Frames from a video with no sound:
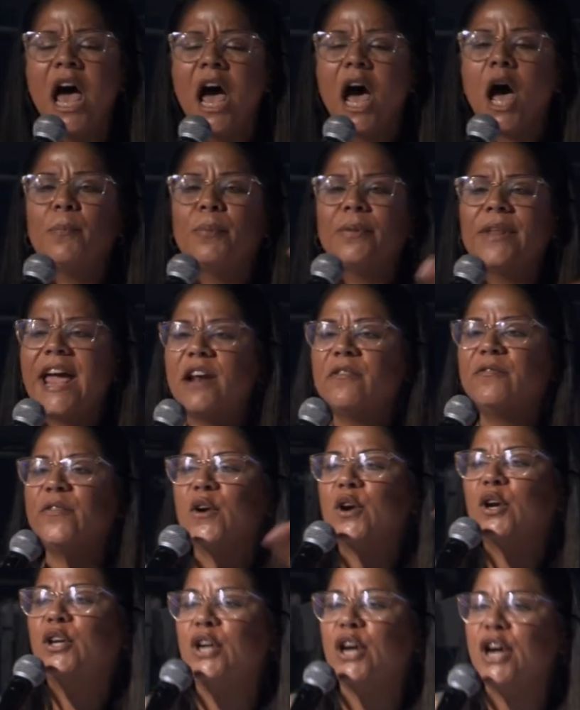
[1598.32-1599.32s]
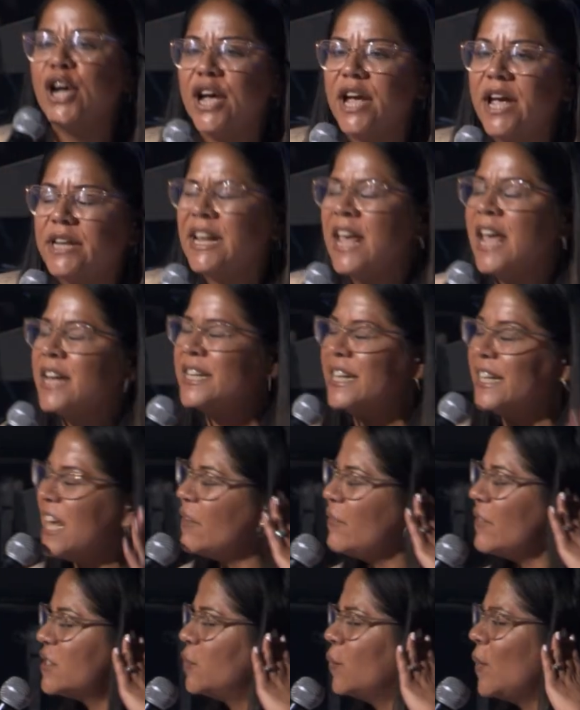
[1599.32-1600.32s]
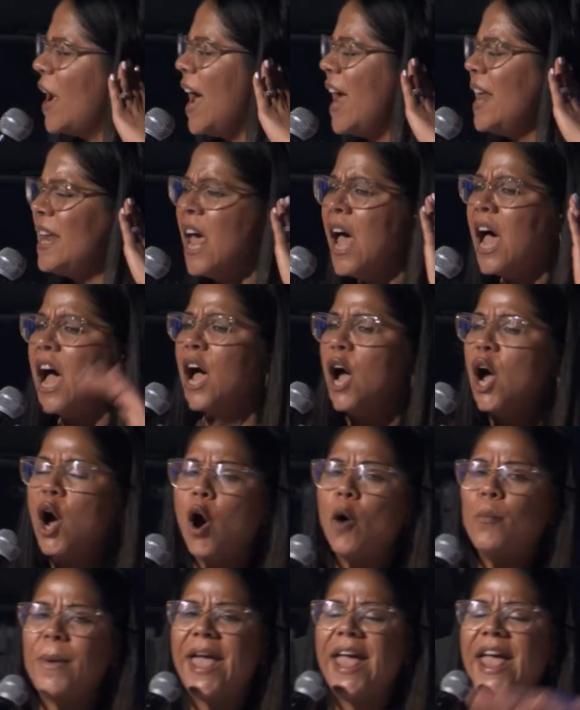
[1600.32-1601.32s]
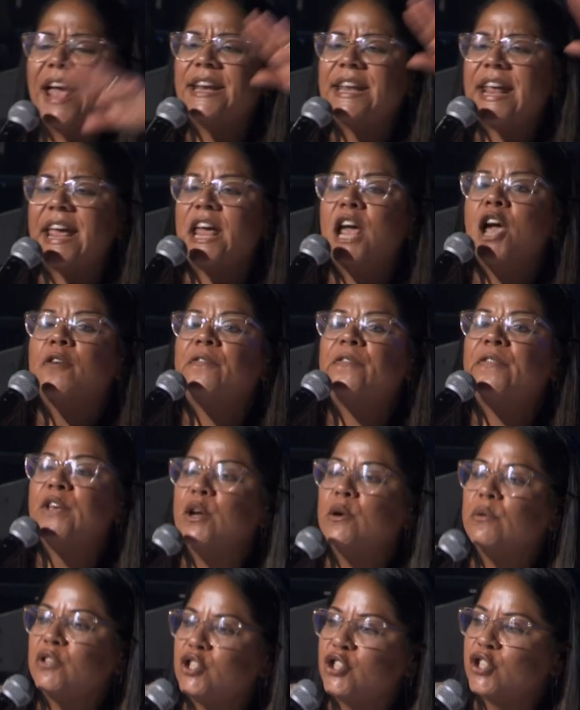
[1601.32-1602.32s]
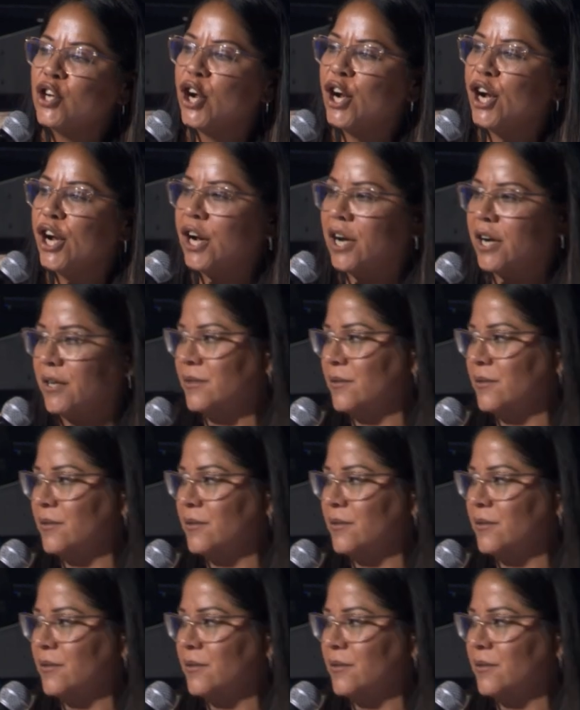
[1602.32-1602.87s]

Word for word: A plan for good to give us what? A hope and a future.